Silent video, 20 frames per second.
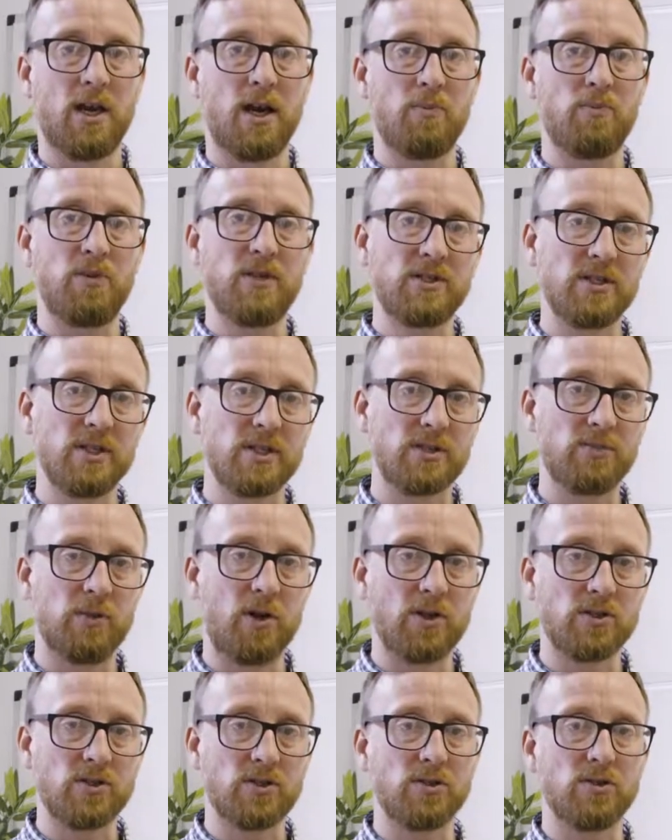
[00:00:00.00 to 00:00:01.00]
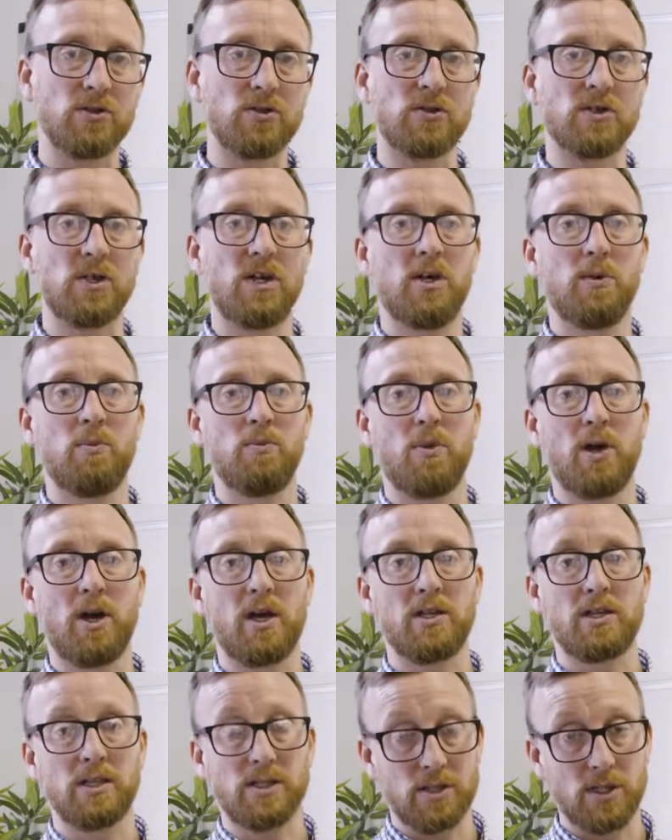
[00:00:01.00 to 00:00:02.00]
business sponsors,
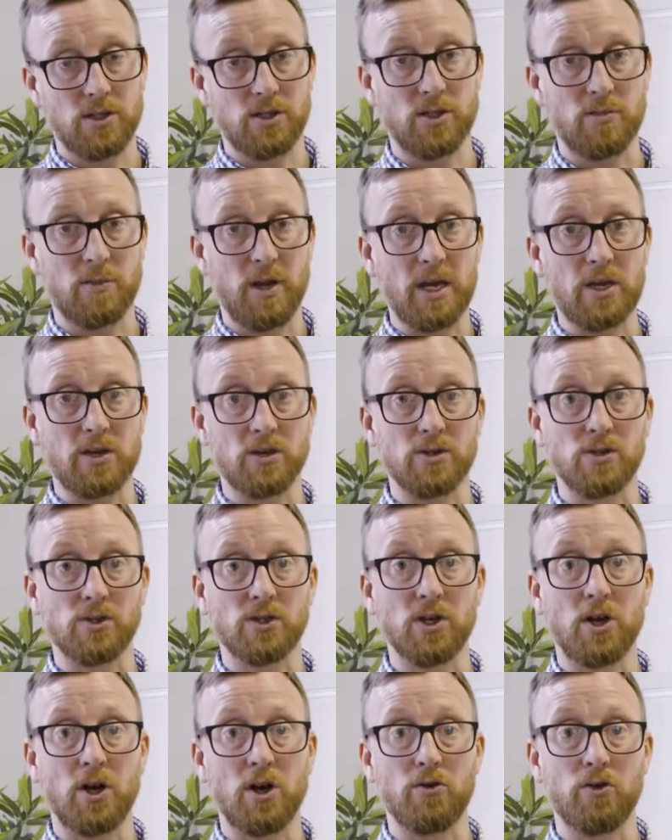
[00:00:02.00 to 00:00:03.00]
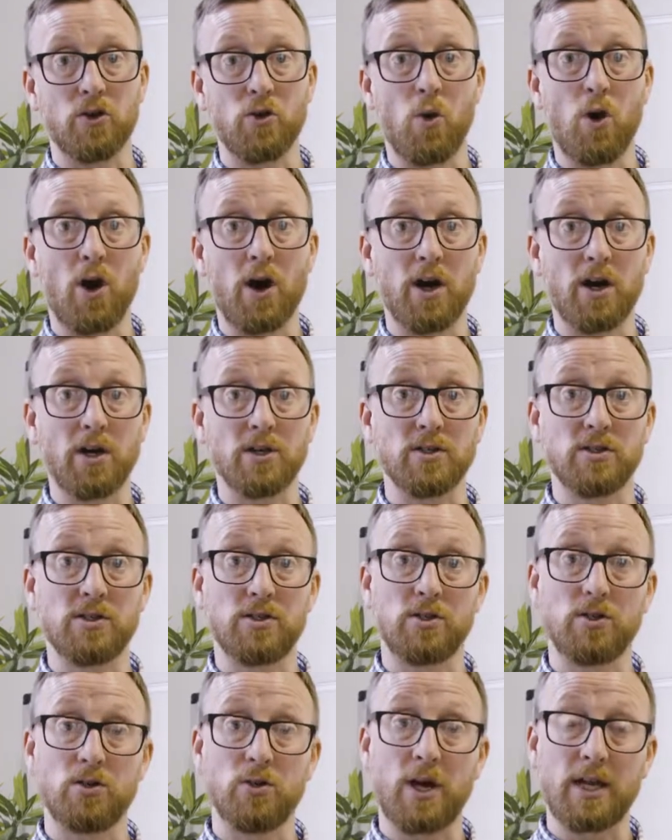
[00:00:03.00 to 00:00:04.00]
decision makers are required
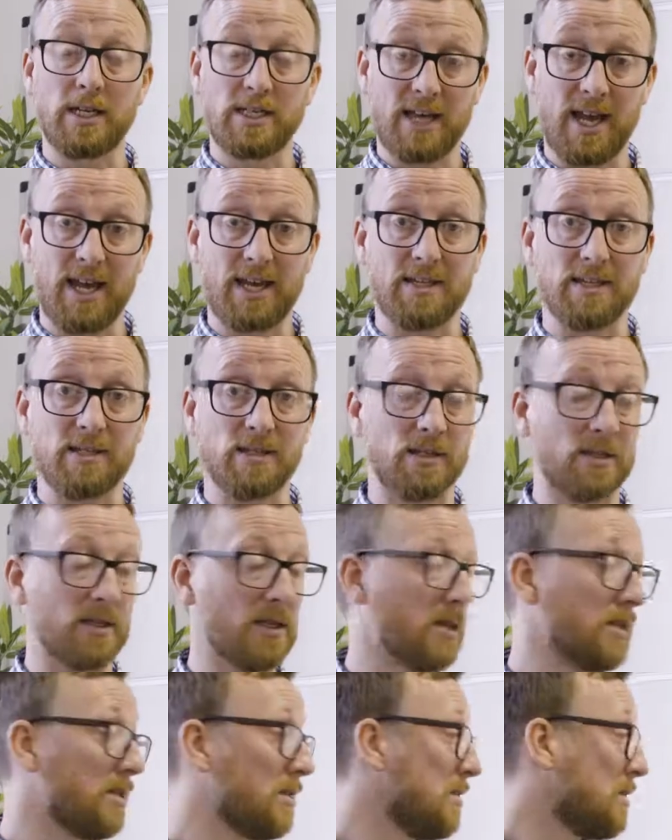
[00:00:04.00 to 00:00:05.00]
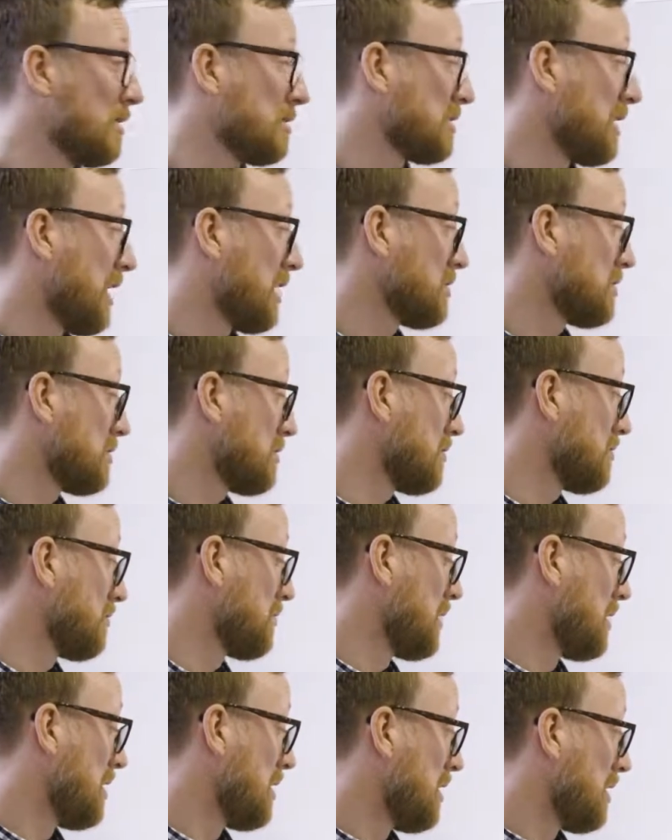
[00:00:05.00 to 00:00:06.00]
to attend the session.
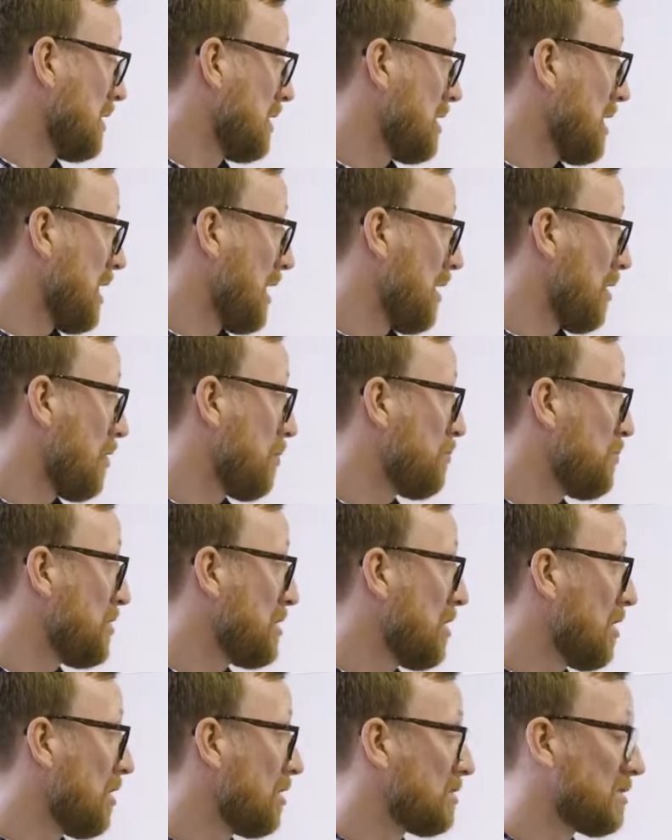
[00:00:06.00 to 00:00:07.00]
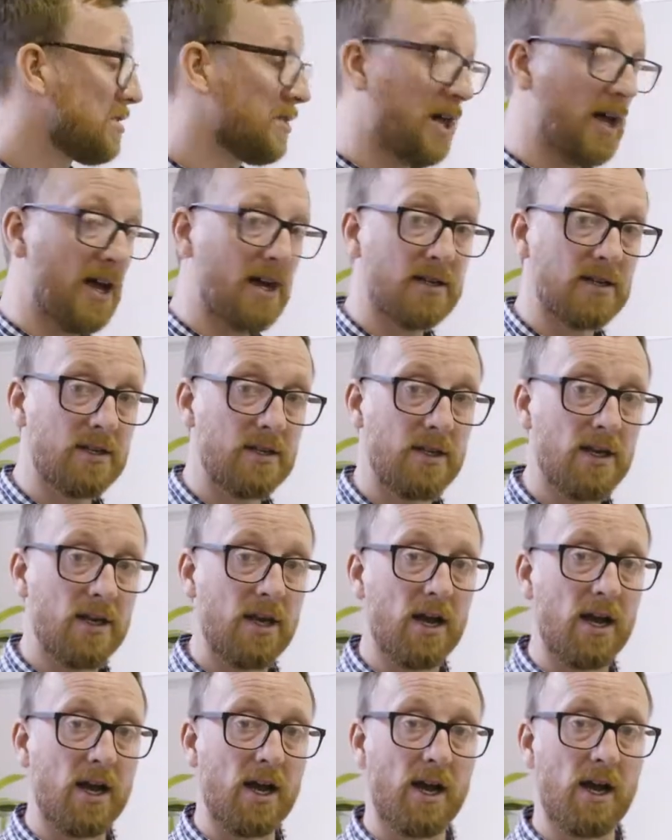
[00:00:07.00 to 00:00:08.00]
Now, beyond that,
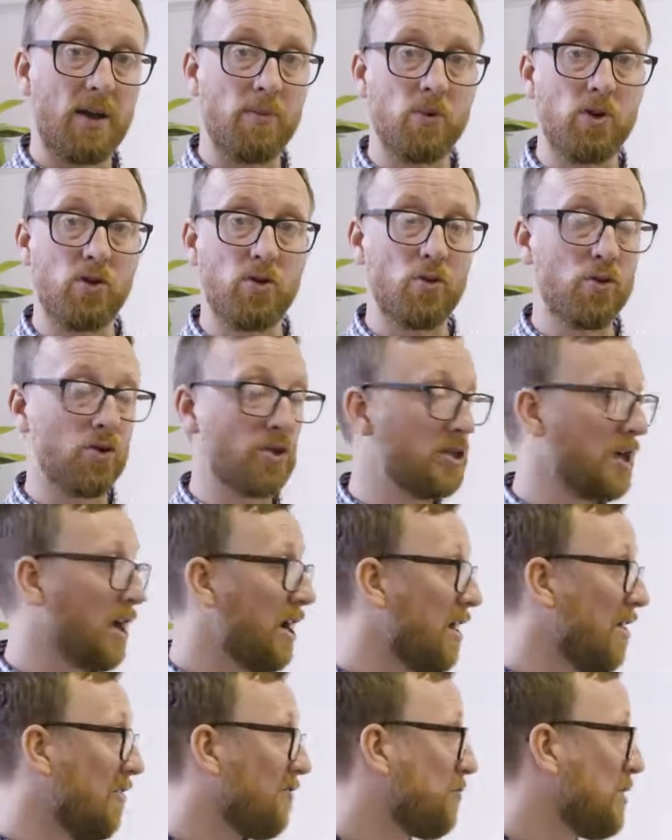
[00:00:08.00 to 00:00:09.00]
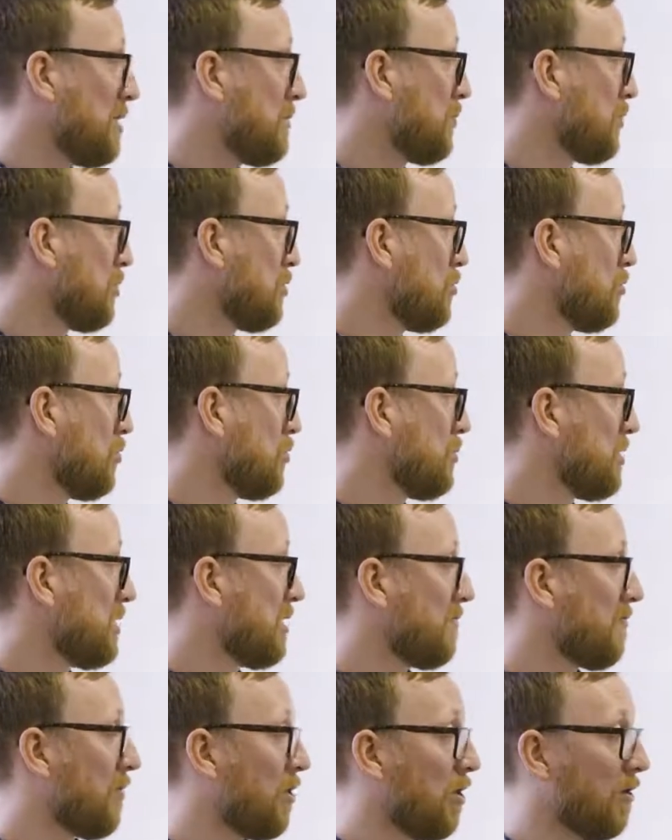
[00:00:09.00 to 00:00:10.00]
you would have people who would be
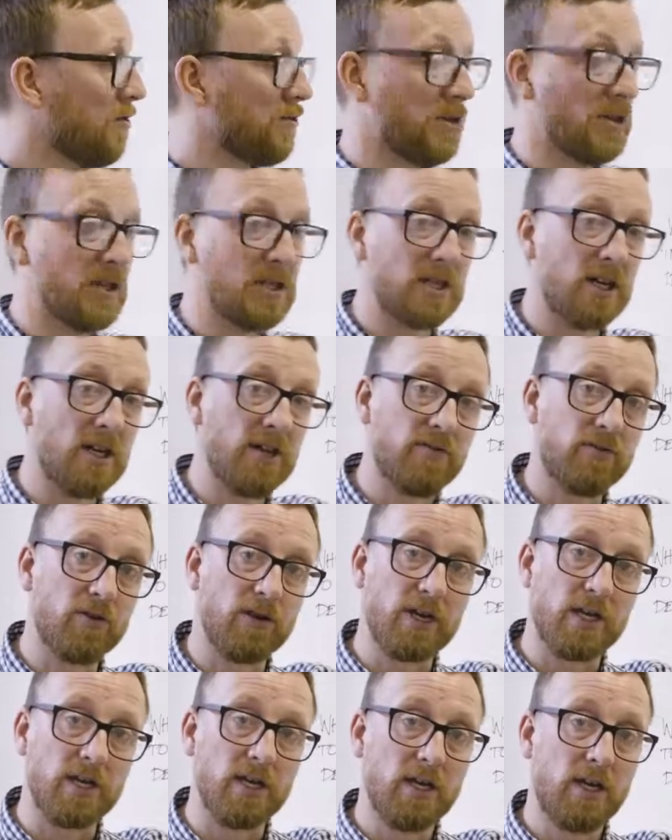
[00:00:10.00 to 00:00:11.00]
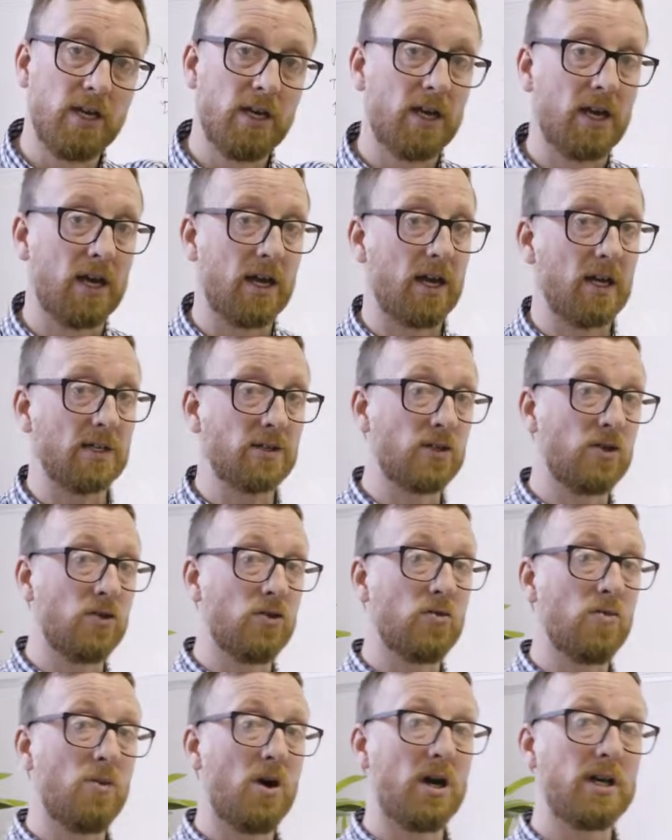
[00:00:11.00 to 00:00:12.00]
involved in the delivery. So
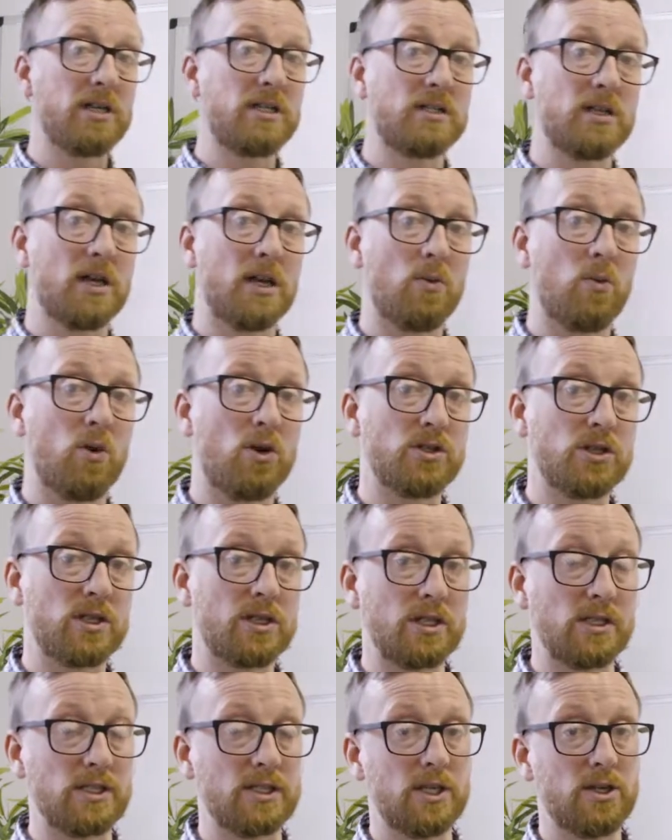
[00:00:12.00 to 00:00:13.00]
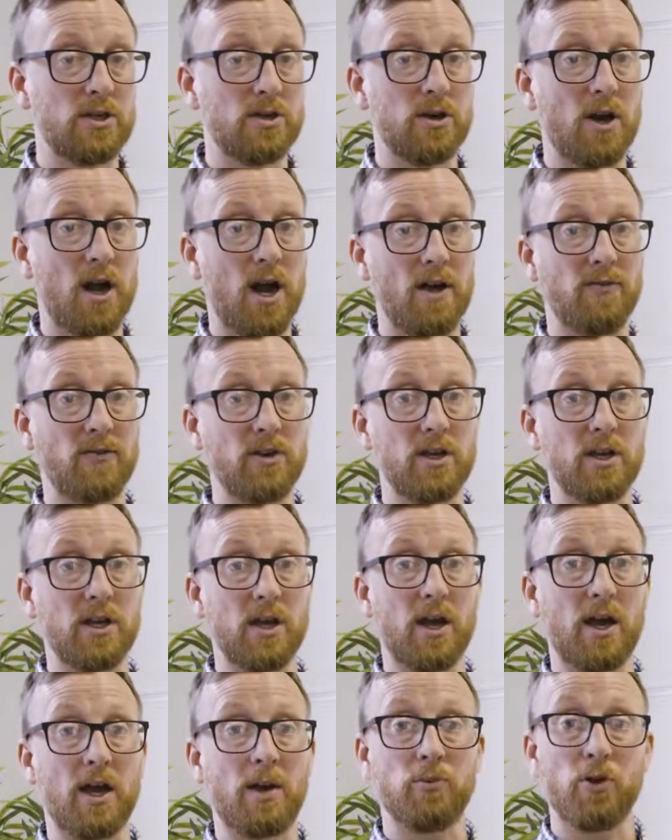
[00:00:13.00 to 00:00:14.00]
you might want to consider having
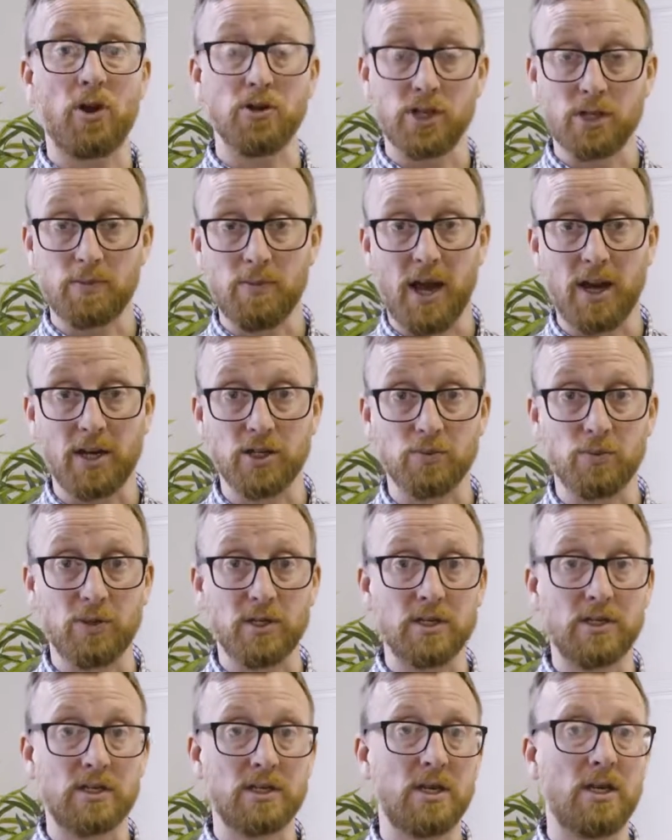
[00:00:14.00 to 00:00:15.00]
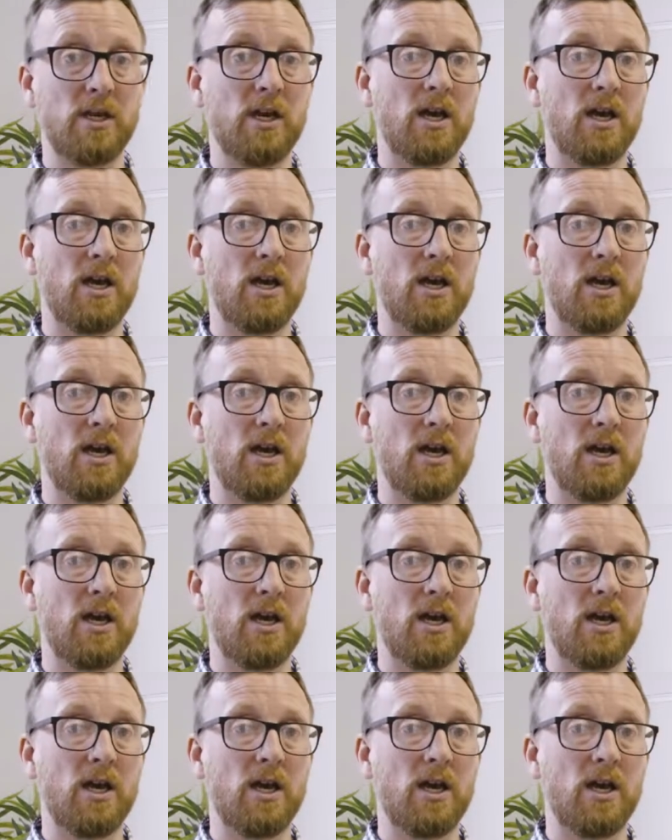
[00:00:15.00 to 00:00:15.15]
project management,